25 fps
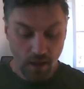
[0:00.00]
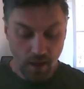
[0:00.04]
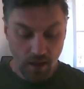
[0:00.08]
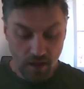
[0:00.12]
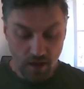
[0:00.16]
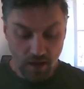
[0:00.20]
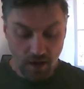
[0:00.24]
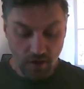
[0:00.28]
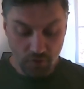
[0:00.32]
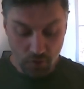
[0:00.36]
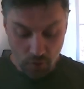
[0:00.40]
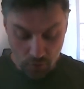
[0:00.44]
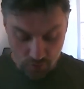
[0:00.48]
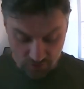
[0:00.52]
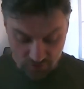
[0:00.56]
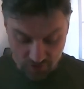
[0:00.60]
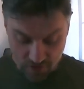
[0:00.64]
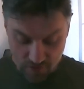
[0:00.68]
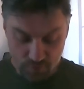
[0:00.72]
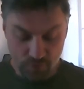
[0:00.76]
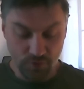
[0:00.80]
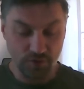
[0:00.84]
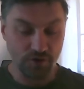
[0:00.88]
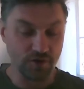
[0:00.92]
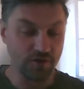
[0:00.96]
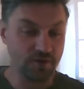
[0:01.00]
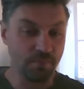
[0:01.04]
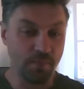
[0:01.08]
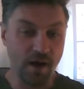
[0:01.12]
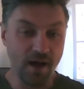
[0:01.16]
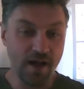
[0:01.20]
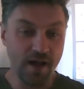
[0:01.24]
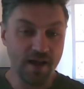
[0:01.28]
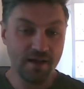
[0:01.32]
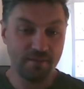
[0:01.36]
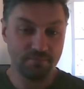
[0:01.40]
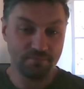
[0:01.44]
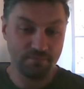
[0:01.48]
Of course I want you to buy
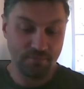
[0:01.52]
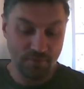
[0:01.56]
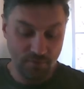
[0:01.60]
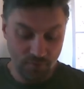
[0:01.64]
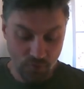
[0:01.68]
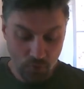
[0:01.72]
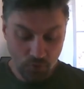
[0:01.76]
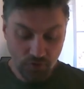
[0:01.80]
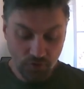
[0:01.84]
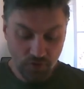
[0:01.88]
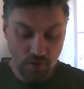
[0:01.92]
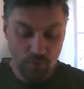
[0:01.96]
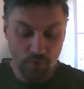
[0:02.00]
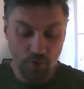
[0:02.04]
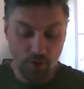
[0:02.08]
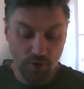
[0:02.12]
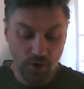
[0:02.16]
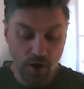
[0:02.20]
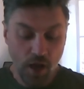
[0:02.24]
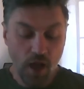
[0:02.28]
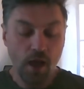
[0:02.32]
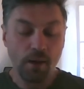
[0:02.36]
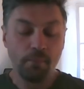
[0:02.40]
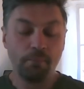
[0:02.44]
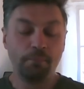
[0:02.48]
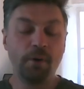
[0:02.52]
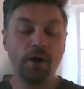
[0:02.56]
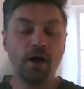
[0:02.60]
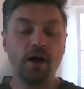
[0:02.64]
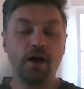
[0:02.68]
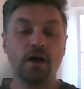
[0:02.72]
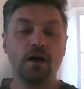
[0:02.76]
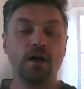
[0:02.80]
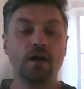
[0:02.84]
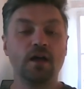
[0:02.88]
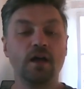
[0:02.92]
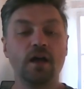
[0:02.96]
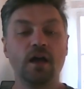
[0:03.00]
it, of course I would,
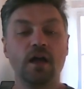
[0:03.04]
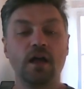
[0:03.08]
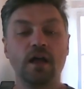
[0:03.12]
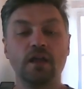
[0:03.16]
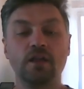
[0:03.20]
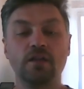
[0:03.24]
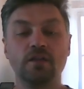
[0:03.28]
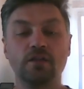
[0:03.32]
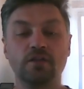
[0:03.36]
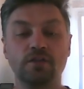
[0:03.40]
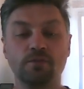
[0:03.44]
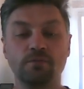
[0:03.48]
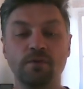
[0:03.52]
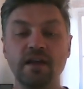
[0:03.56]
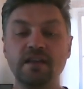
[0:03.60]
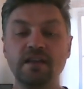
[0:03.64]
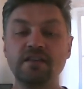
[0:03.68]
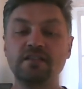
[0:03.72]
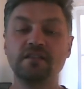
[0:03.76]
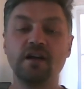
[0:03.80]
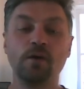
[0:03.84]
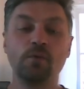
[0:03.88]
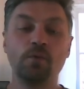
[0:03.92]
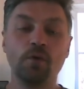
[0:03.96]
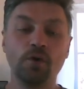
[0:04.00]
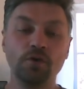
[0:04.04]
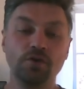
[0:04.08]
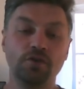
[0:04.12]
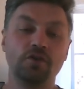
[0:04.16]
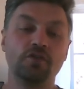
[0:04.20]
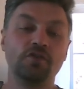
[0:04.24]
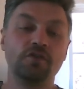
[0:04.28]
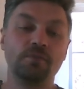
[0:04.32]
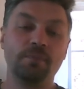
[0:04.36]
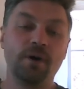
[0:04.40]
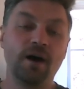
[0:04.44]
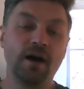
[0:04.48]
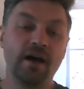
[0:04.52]
but the reason I want you to
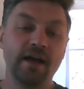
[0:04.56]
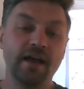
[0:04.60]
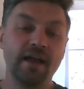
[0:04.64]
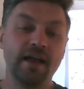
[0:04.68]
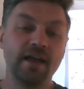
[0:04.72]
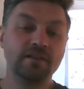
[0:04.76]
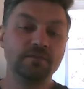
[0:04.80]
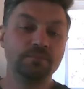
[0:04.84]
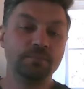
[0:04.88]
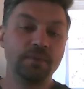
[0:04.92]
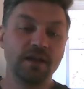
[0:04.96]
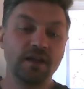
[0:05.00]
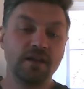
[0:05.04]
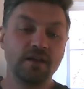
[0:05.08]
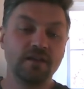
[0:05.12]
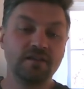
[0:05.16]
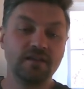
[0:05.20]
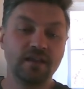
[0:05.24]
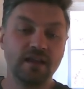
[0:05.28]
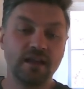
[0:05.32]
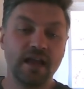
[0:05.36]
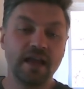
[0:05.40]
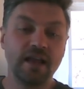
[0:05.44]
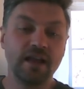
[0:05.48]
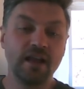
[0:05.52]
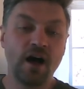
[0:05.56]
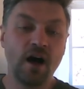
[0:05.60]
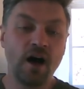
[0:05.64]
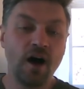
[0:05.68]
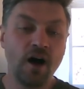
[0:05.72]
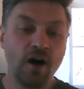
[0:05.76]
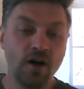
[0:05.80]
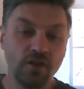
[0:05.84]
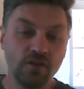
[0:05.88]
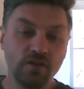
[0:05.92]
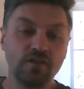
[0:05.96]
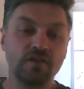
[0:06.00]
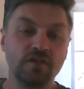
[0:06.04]
buy it is because it
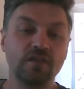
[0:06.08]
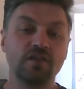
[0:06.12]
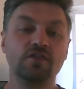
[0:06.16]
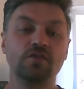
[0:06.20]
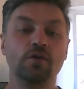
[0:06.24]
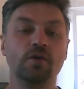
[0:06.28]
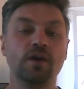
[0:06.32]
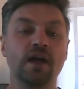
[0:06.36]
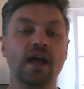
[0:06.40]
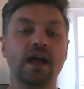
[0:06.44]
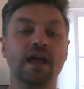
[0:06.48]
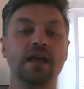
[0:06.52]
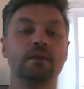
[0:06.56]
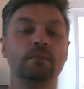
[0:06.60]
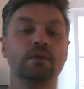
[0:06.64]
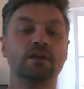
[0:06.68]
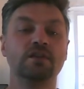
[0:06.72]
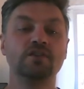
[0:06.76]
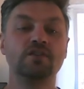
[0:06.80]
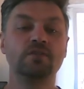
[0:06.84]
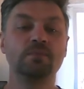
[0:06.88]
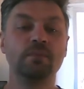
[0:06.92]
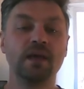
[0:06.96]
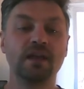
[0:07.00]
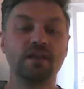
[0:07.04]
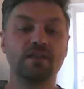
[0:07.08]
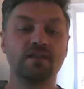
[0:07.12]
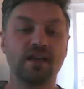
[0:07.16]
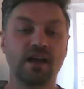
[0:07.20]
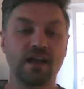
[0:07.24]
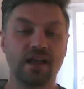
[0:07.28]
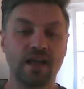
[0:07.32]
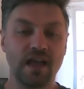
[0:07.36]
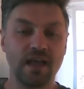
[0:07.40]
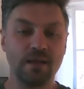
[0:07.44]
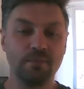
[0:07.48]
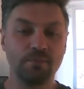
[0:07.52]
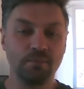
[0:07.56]
enhances your game. It just makes that
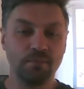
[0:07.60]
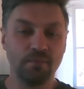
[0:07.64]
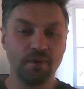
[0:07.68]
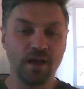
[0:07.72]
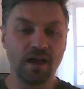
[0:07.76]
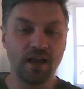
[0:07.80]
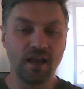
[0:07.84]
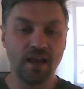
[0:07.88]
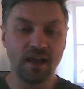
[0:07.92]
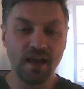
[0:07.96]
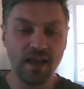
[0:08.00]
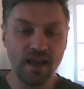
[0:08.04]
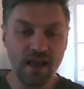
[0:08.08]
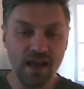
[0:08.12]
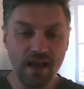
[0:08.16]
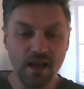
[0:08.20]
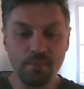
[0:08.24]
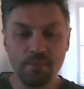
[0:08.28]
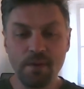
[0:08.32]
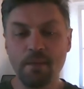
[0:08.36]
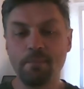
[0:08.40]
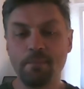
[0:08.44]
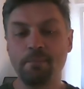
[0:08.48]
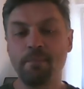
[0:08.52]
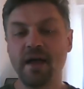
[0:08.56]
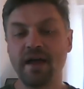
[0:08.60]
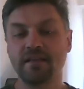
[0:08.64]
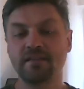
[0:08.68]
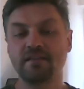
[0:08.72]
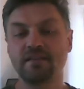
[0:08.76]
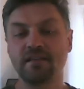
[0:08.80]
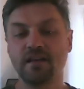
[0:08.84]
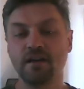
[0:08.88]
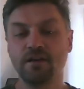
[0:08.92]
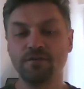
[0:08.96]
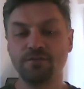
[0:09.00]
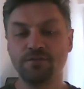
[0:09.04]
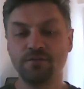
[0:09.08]
game a little bit better
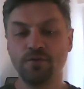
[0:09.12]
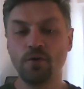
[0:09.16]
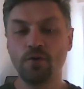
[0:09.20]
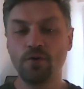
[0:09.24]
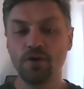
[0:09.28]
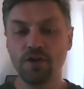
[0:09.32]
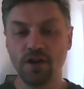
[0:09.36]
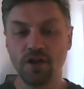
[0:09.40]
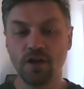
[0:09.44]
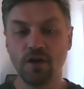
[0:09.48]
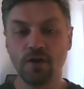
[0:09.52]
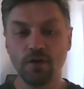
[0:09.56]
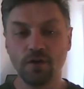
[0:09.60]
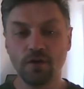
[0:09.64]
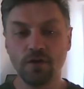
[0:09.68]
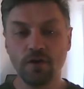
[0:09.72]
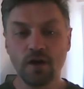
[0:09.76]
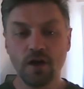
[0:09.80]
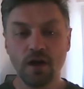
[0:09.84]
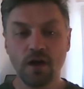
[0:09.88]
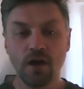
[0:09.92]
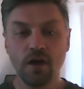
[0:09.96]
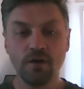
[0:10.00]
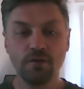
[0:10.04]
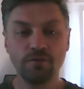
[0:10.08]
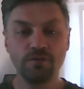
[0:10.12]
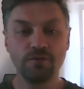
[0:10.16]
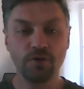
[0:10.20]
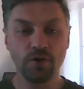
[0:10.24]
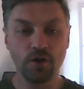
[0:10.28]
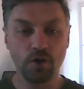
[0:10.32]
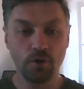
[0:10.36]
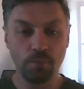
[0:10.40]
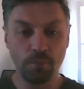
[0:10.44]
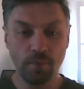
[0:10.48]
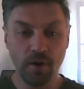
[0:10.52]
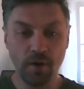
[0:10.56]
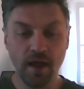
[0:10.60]
for you, for your
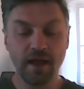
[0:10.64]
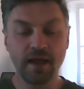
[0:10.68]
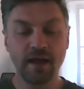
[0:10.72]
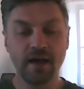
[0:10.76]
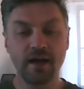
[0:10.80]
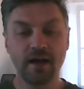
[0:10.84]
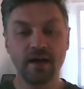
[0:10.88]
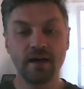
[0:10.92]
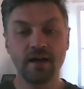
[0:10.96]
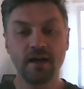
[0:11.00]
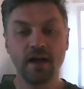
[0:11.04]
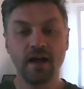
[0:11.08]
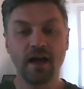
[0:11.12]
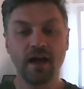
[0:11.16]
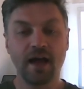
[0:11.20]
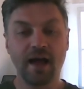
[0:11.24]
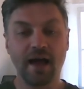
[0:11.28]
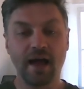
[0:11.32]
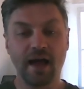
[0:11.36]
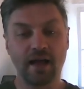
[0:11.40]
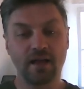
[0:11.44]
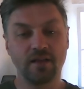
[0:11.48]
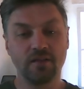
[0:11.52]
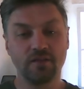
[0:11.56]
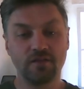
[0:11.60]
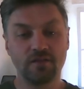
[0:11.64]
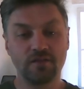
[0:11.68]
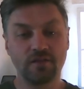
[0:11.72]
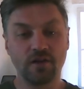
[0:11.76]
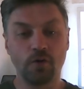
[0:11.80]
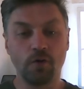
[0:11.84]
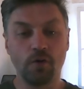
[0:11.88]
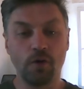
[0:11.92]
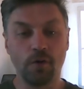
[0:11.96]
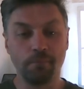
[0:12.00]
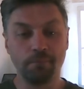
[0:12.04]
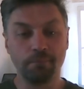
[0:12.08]
player, and so